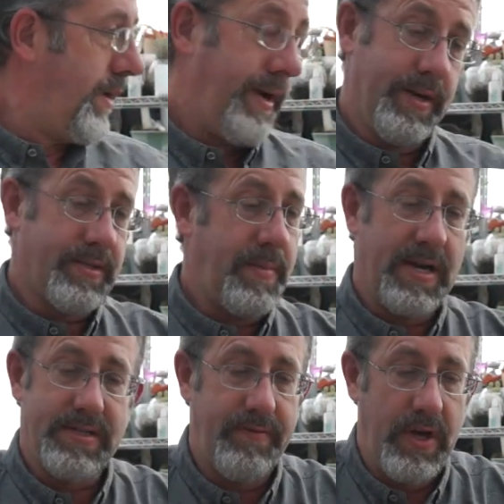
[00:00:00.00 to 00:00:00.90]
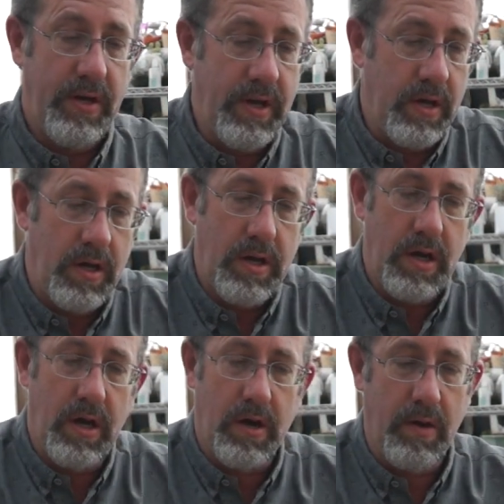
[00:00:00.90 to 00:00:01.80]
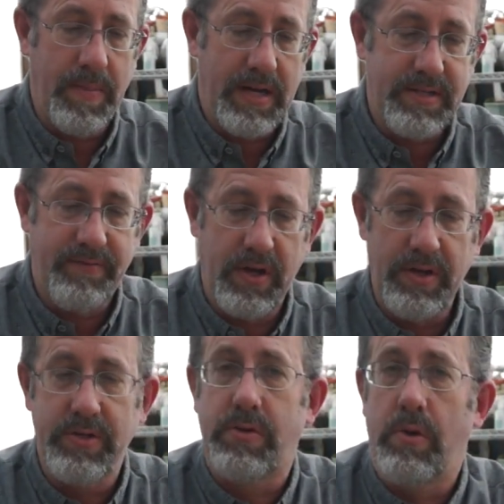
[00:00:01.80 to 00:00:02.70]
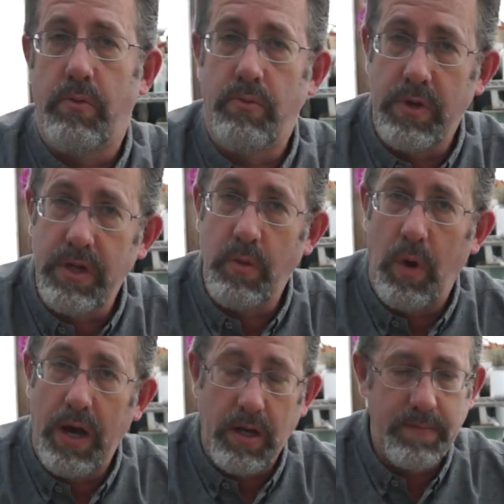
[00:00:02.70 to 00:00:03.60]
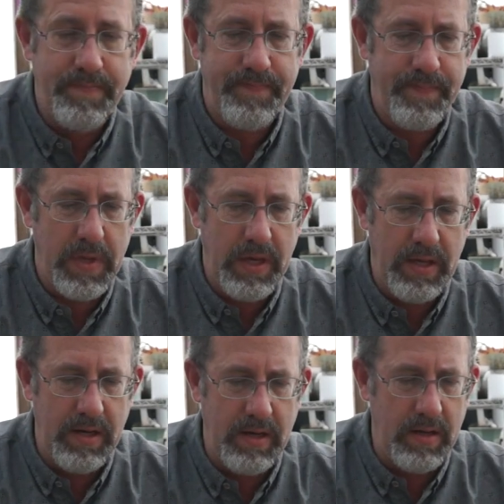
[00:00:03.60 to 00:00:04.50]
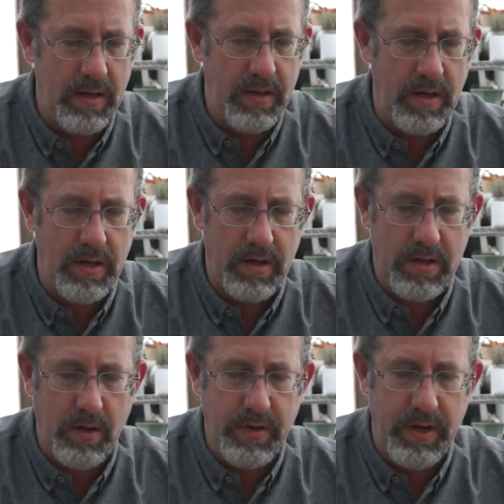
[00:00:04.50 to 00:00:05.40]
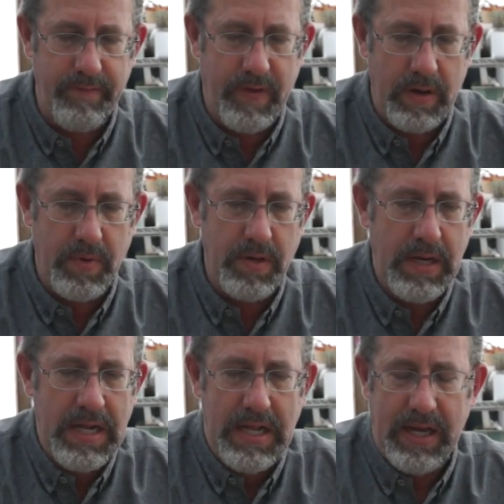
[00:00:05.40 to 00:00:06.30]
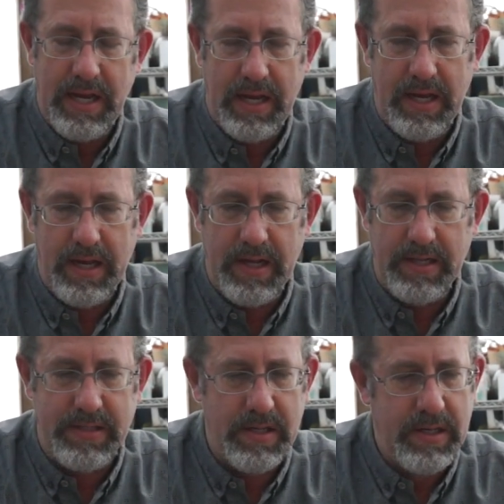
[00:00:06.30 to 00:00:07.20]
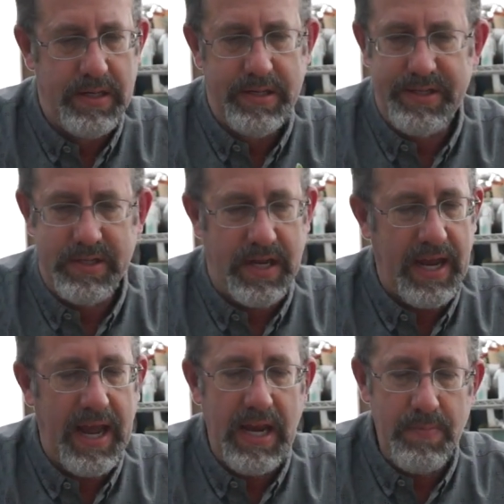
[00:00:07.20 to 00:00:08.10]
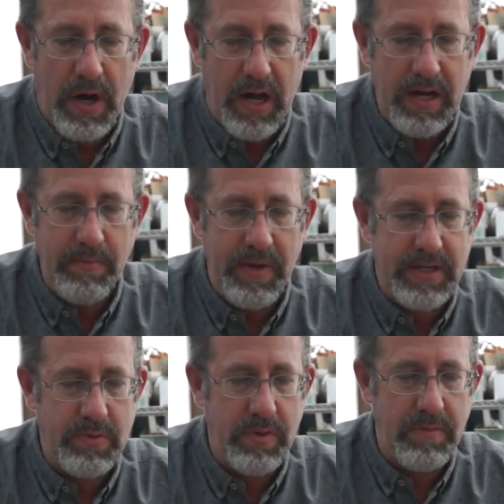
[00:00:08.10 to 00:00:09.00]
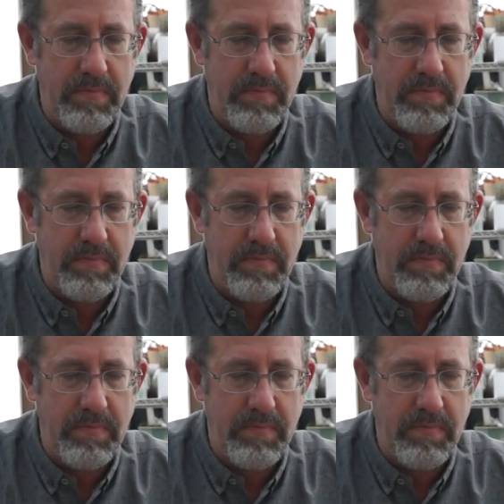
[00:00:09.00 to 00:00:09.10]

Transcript: Here's a Masdevallia. Our Masdevallias grow really well in the coconut fiber, and just like any potting mix with